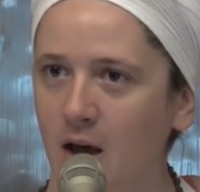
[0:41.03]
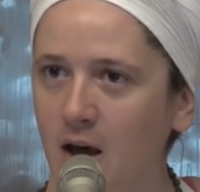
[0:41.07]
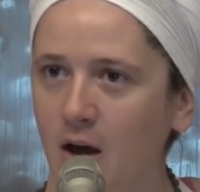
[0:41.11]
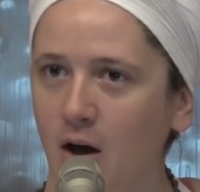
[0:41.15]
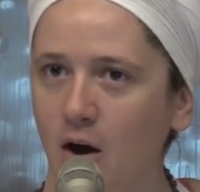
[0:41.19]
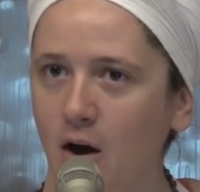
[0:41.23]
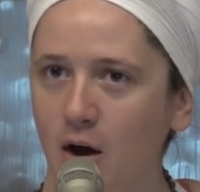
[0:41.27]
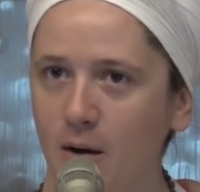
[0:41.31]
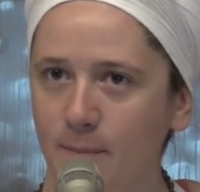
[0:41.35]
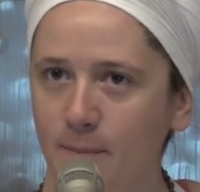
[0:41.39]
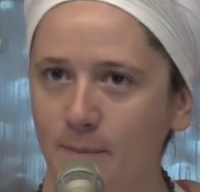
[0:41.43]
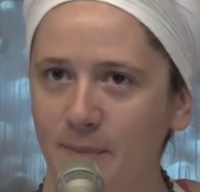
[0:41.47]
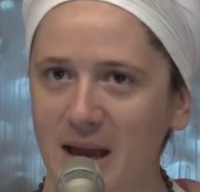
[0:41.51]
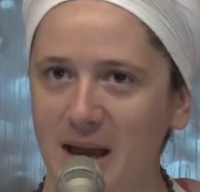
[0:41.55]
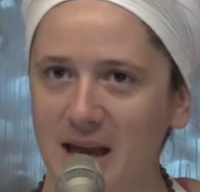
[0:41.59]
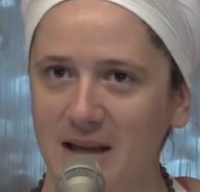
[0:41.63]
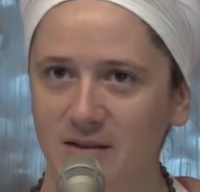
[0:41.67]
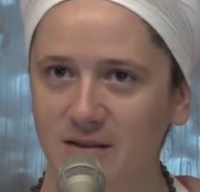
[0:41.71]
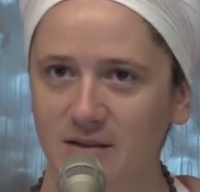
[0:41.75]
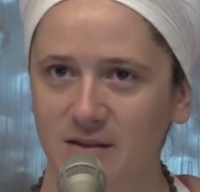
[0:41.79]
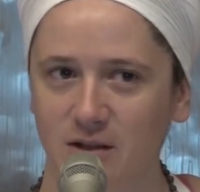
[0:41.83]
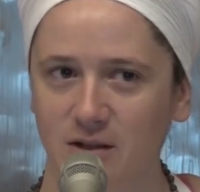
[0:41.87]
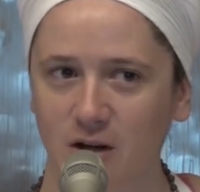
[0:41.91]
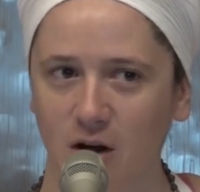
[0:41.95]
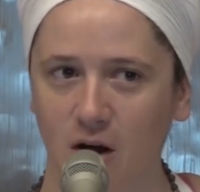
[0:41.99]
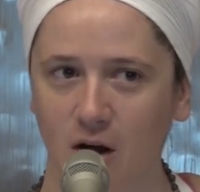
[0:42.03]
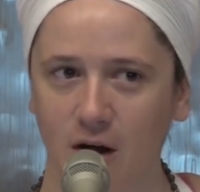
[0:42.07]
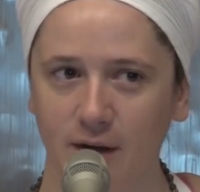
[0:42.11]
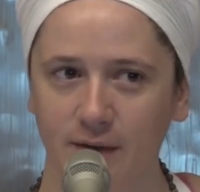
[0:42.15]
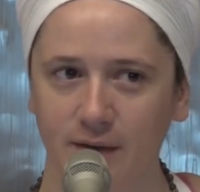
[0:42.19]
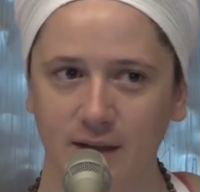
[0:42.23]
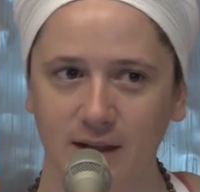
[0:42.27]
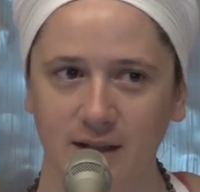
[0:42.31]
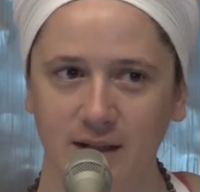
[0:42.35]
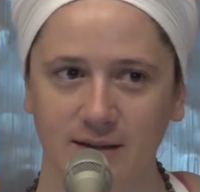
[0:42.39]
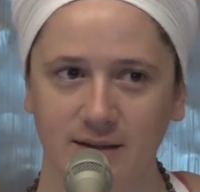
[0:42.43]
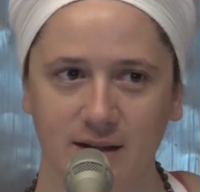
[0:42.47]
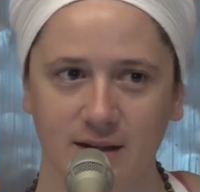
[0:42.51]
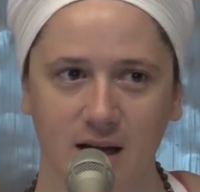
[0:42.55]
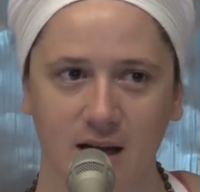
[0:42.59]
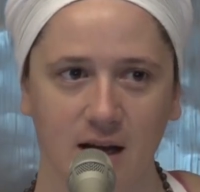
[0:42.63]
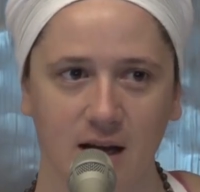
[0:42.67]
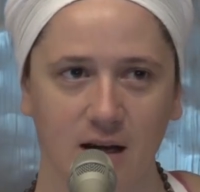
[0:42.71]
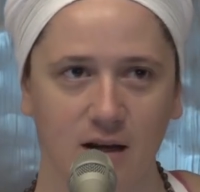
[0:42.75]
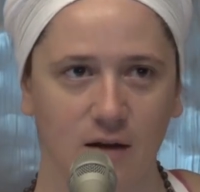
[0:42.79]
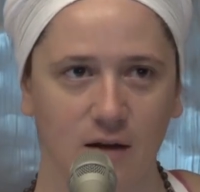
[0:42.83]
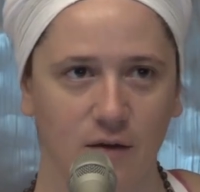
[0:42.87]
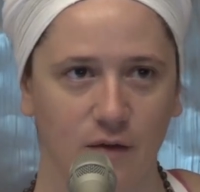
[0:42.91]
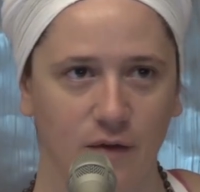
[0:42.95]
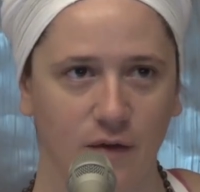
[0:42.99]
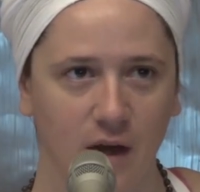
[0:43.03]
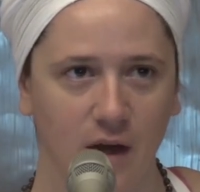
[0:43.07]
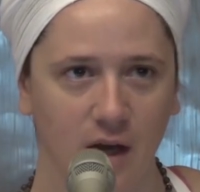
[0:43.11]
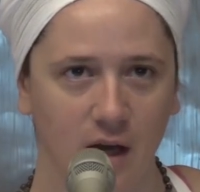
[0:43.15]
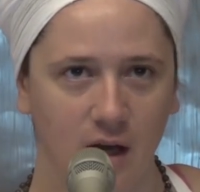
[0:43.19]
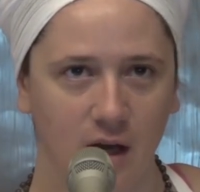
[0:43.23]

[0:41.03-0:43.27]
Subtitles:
are based on these kind of